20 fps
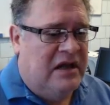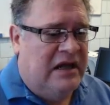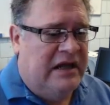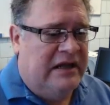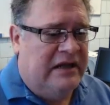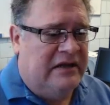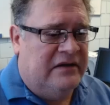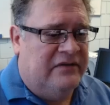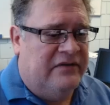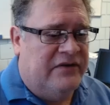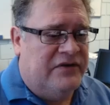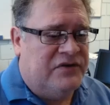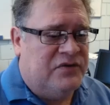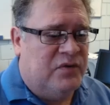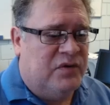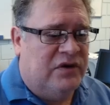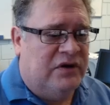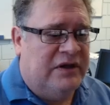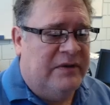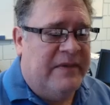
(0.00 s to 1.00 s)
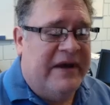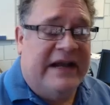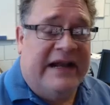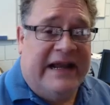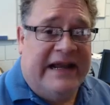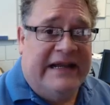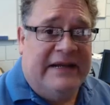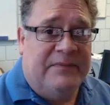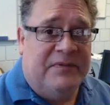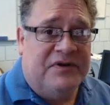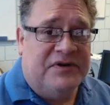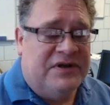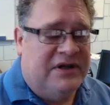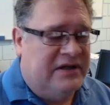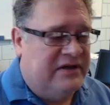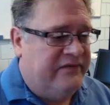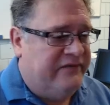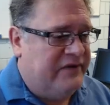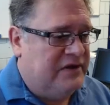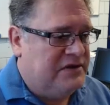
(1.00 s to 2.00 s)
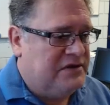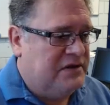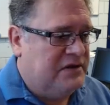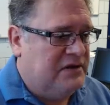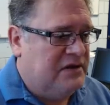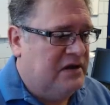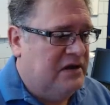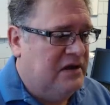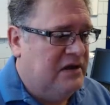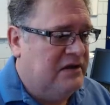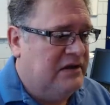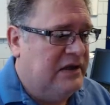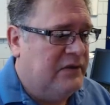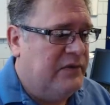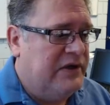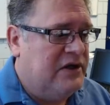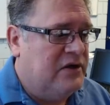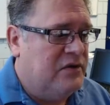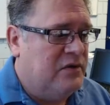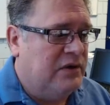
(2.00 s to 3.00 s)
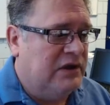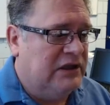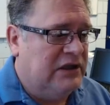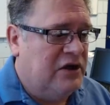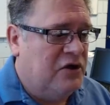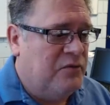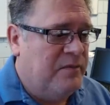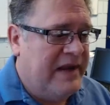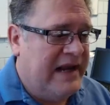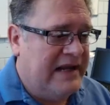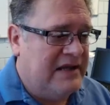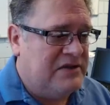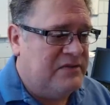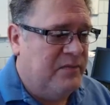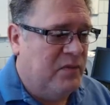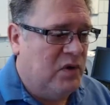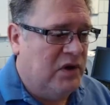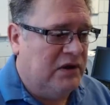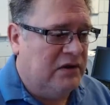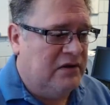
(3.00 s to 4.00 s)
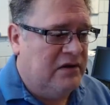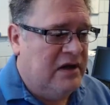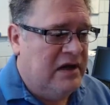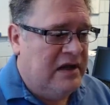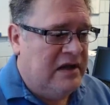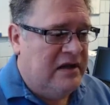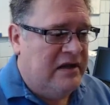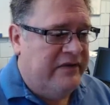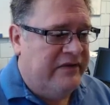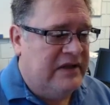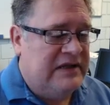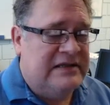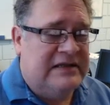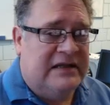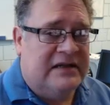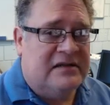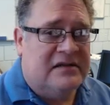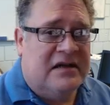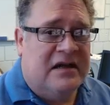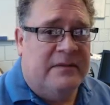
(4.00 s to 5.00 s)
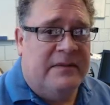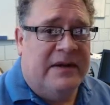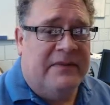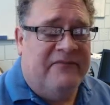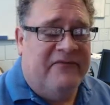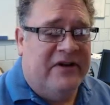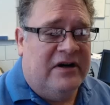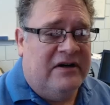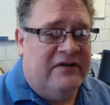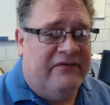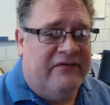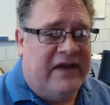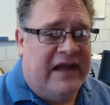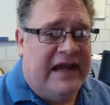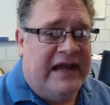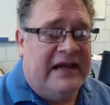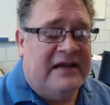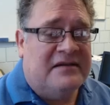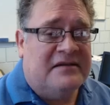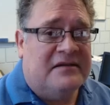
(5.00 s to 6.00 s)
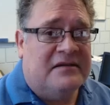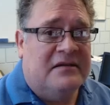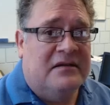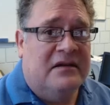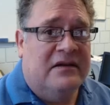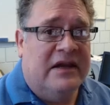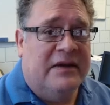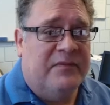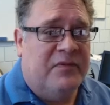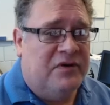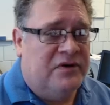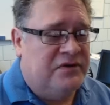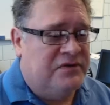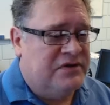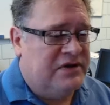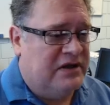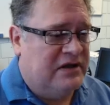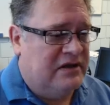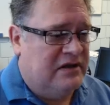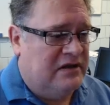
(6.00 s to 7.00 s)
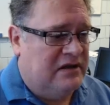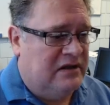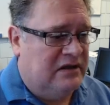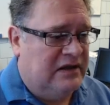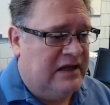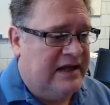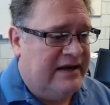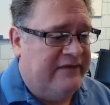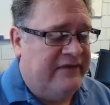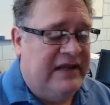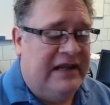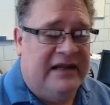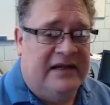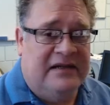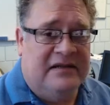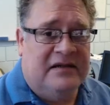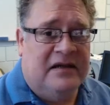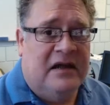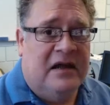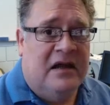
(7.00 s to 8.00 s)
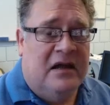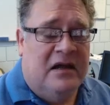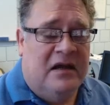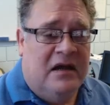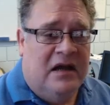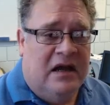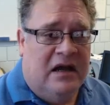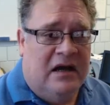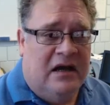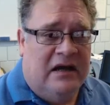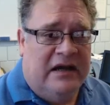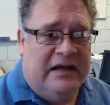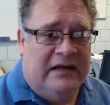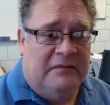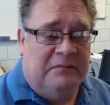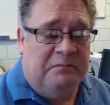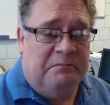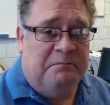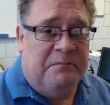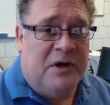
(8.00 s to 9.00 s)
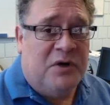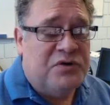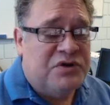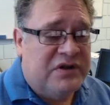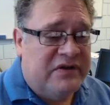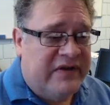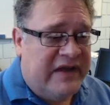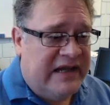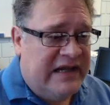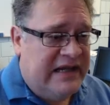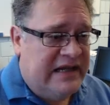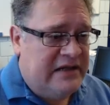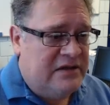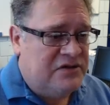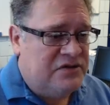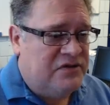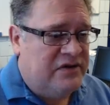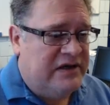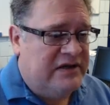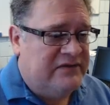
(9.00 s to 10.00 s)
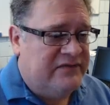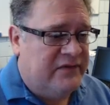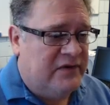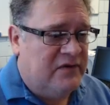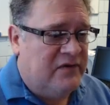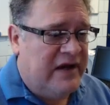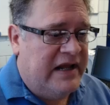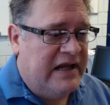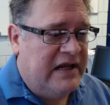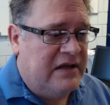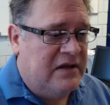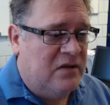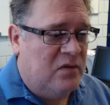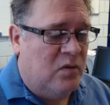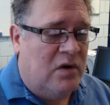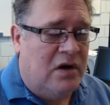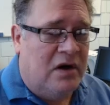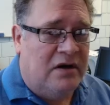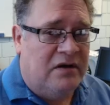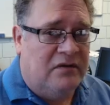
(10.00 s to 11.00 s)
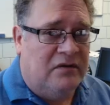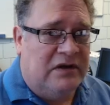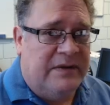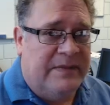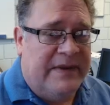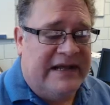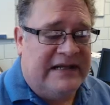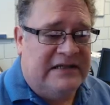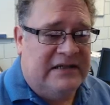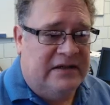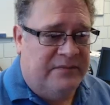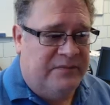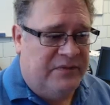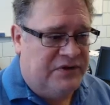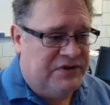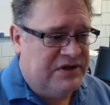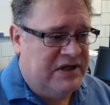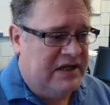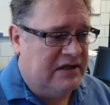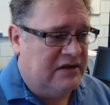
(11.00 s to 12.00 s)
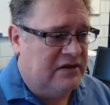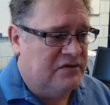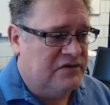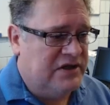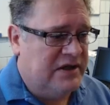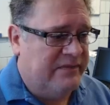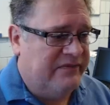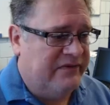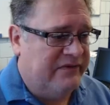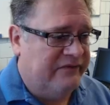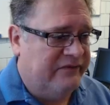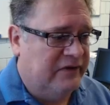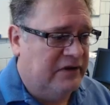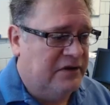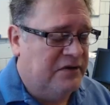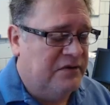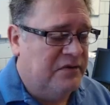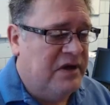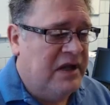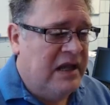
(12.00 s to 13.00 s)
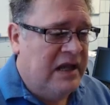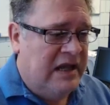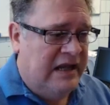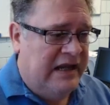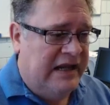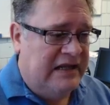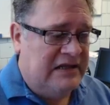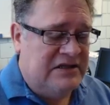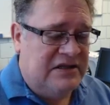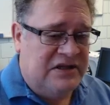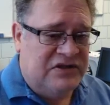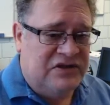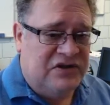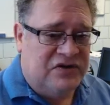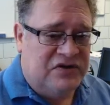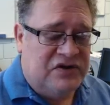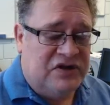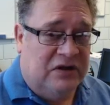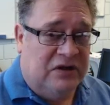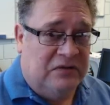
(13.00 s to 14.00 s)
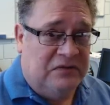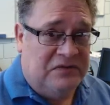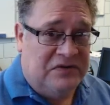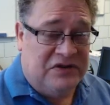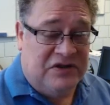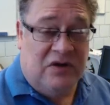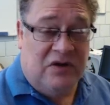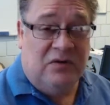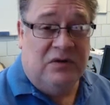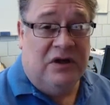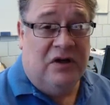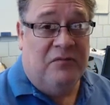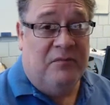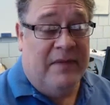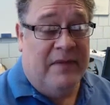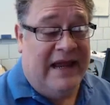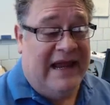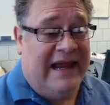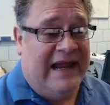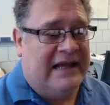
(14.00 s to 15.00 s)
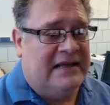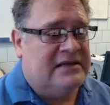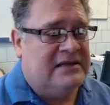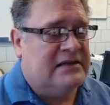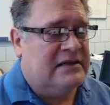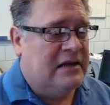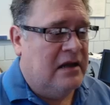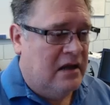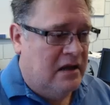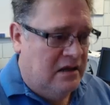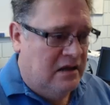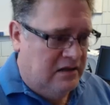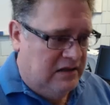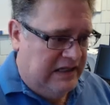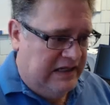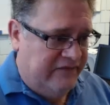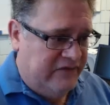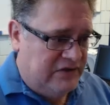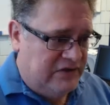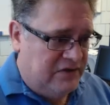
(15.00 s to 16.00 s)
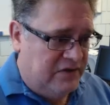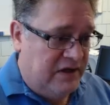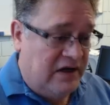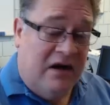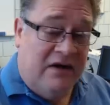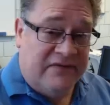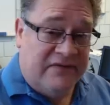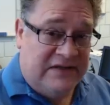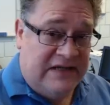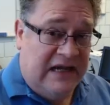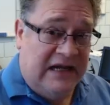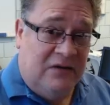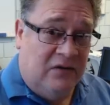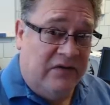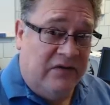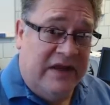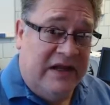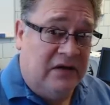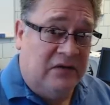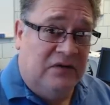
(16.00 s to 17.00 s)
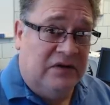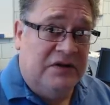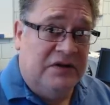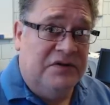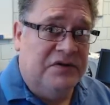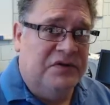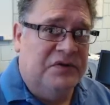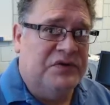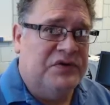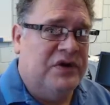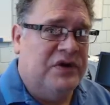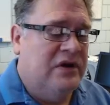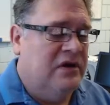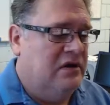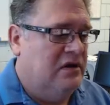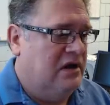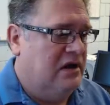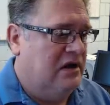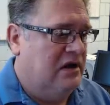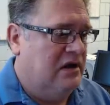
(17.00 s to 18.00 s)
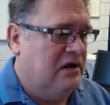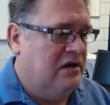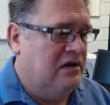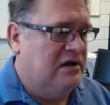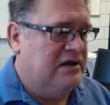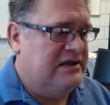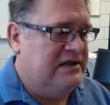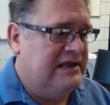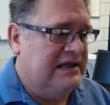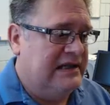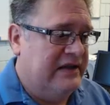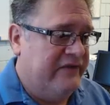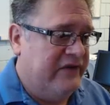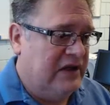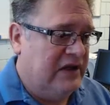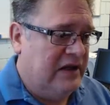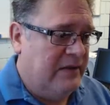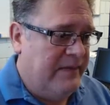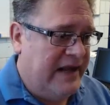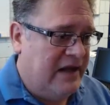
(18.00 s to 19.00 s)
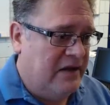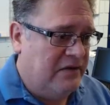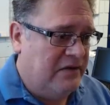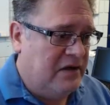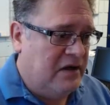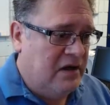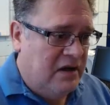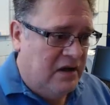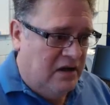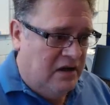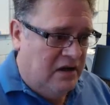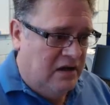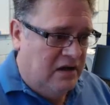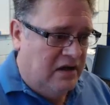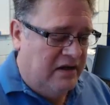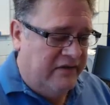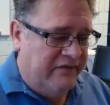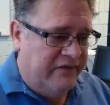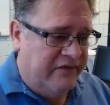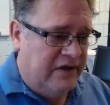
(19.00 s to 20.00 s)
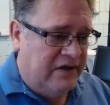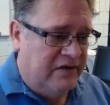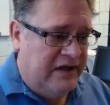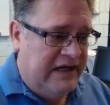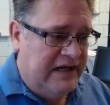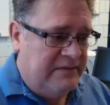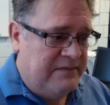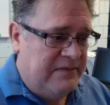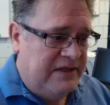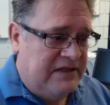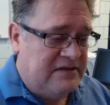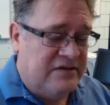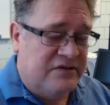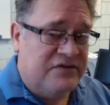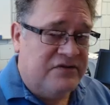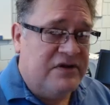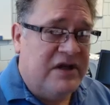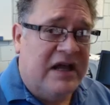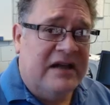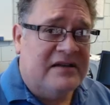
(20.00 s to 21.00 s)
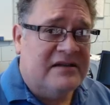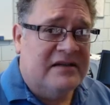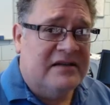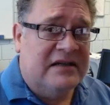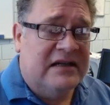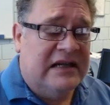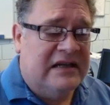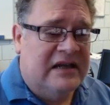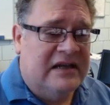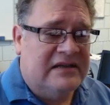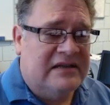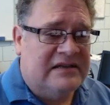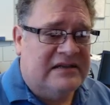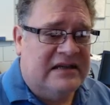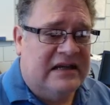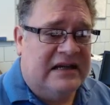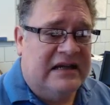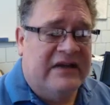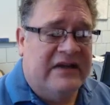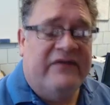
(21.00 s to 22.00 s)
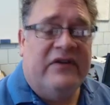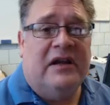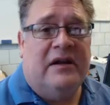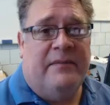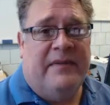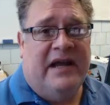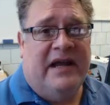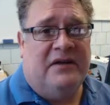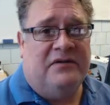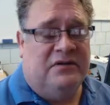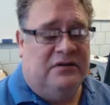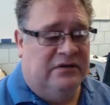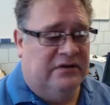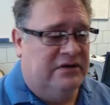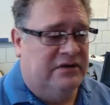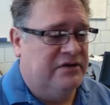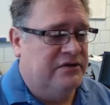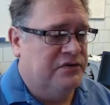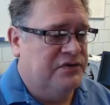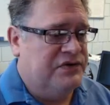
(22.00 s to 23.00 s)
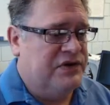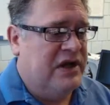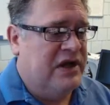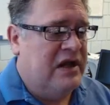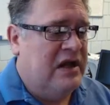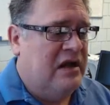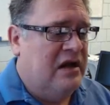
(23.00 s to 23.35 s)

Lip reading: And those were only about 80% efficient. Then we go to a low mass boiler. These things come up very fast. They produce a lot of heat. And most of that heat is transferred right into the water. Only about 10% goes up the flue. And since they're so low mass, even during off cycle, they don't lose a significant amount of their heat because there's not a significant amount to lose.